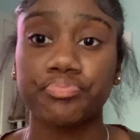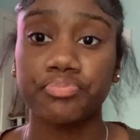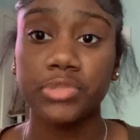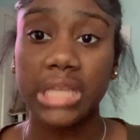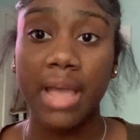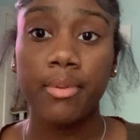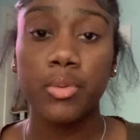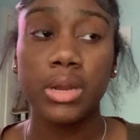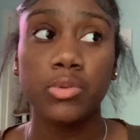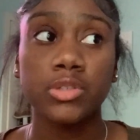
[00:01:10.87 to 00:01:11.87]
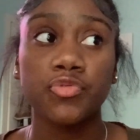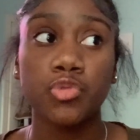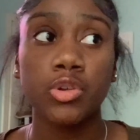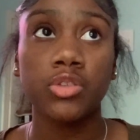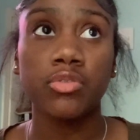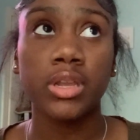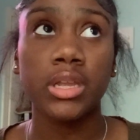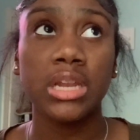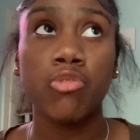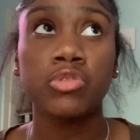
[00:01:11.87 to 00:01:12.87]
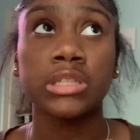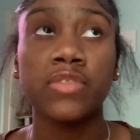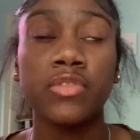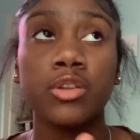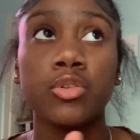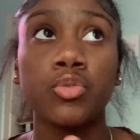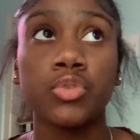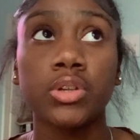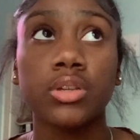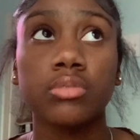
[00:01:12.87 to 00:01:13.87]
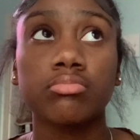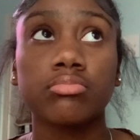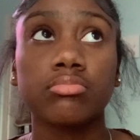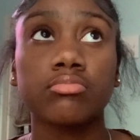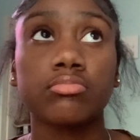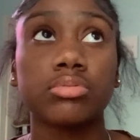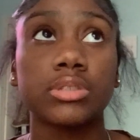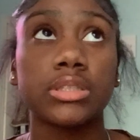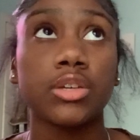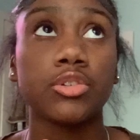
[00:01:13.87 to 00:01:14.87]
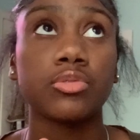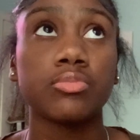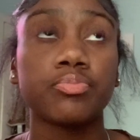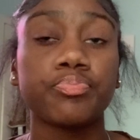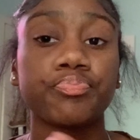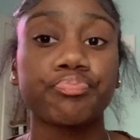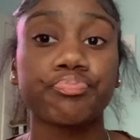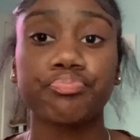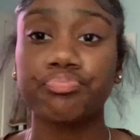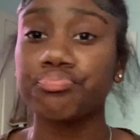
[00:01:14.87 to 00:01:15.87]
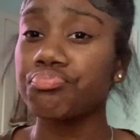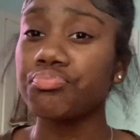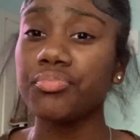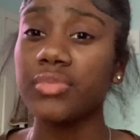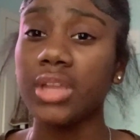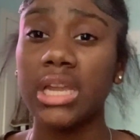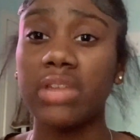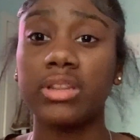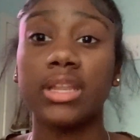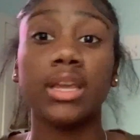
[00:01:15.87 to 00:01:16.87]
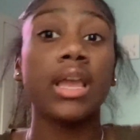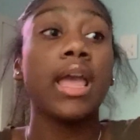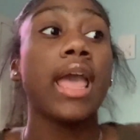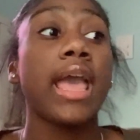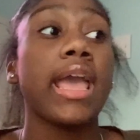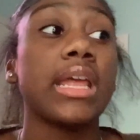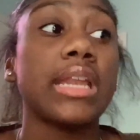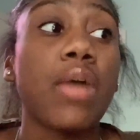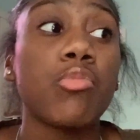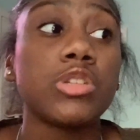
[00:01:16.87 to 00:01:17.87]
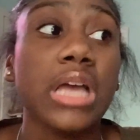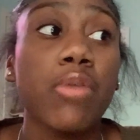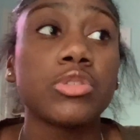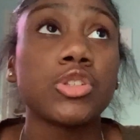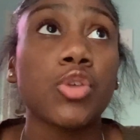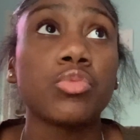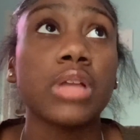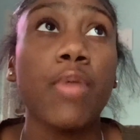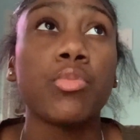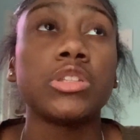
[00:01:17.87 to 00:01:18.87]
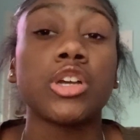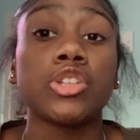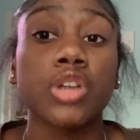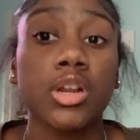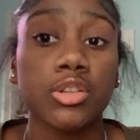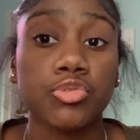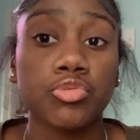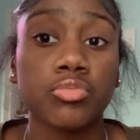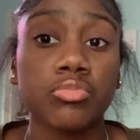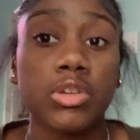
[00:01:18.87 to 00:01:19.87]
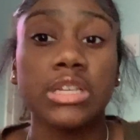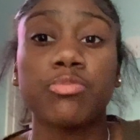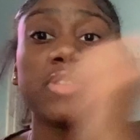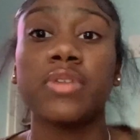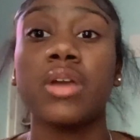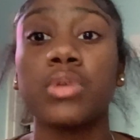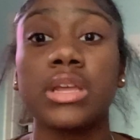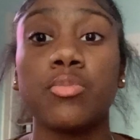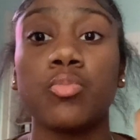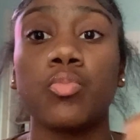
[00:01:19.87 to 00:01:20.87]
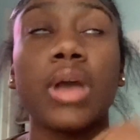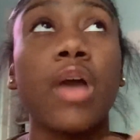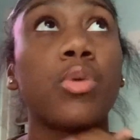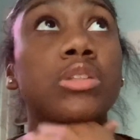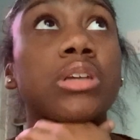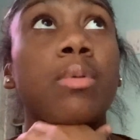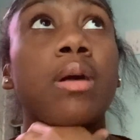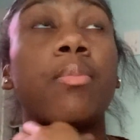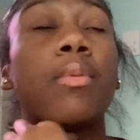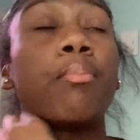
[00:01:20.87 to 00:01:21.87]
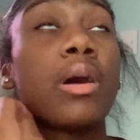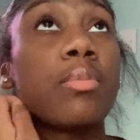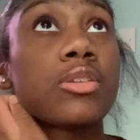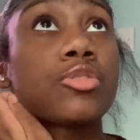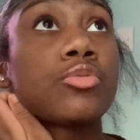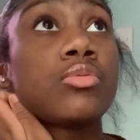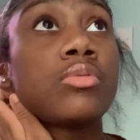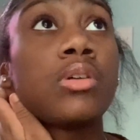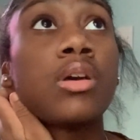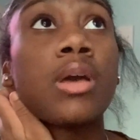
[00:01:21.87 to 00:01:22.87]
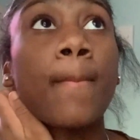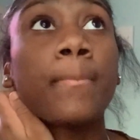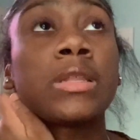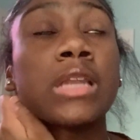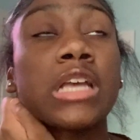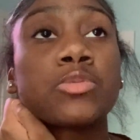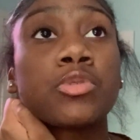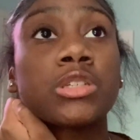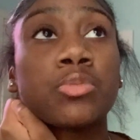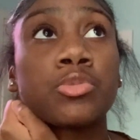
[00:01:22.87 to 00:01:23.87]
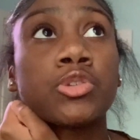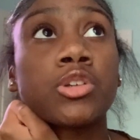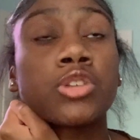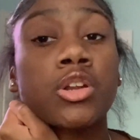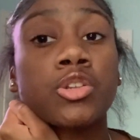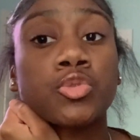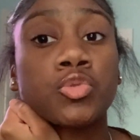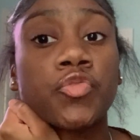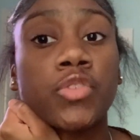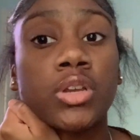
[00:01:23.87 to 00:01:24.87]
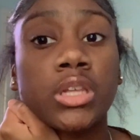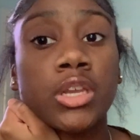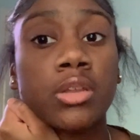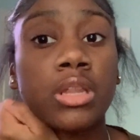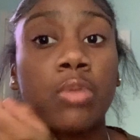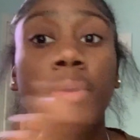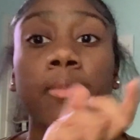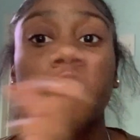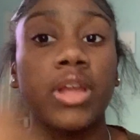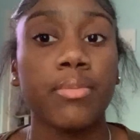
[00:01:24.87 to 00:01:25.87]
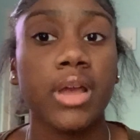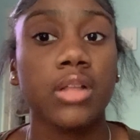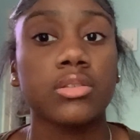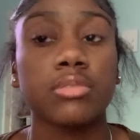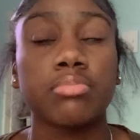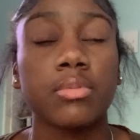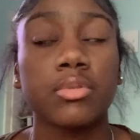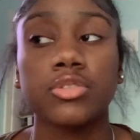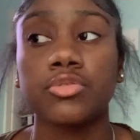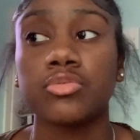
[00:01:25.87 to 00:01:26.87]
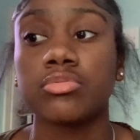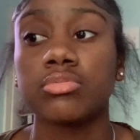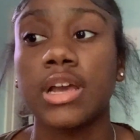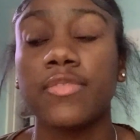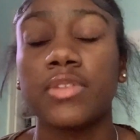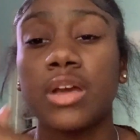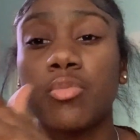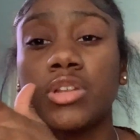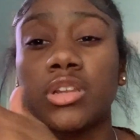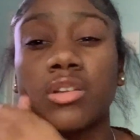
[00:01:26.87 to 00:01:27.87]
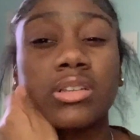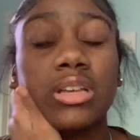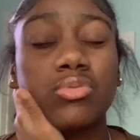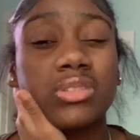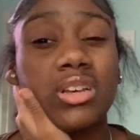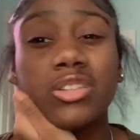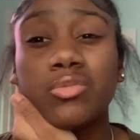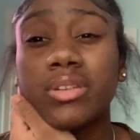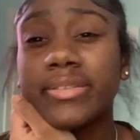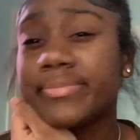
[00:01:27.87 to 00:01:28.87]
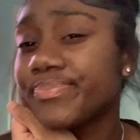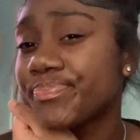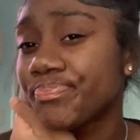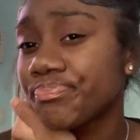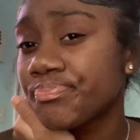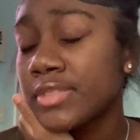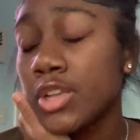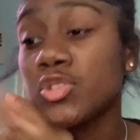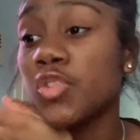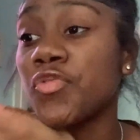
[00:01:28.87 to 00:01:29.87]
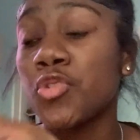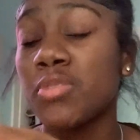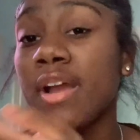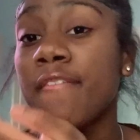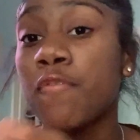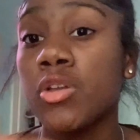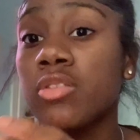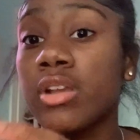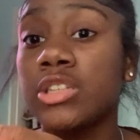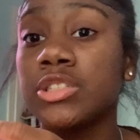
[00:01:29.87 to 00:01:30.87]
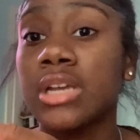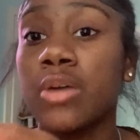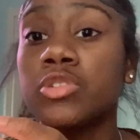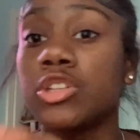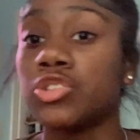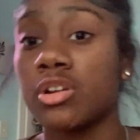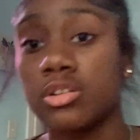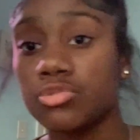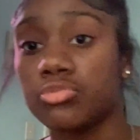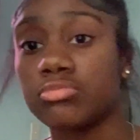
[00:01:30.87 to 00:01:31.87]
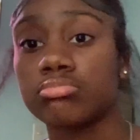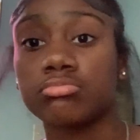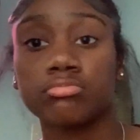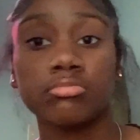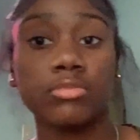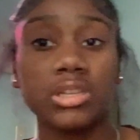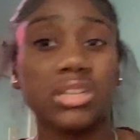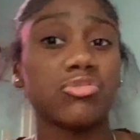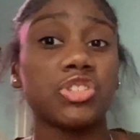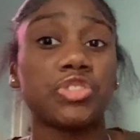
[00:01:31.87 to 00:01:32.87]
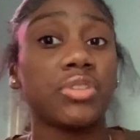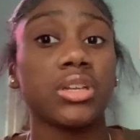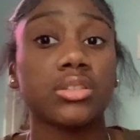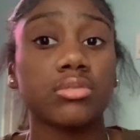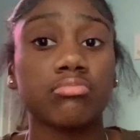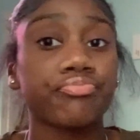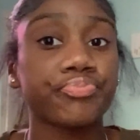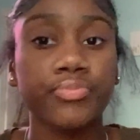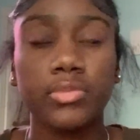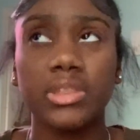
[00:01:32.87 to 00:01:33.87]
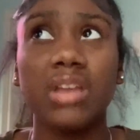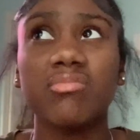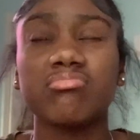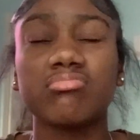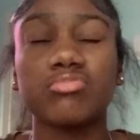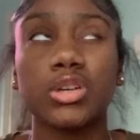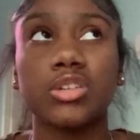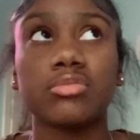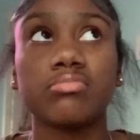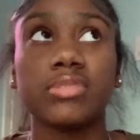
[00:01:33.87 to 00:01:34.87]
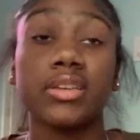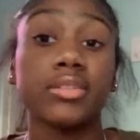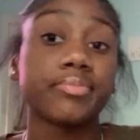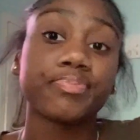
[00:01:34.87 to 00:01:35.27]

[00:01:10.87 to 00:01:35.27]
This happened when I was in fourth grade. I was living in New York still and everything. And I went, I was going, I went to a charter school because before I went, I went to a pub, public school but then I switched him into a charter school for a year and I went right back to a public school after that one year because I was not doing it. So for my fourth grade year, I was in a charter school and it was strict. Not, well, yeah.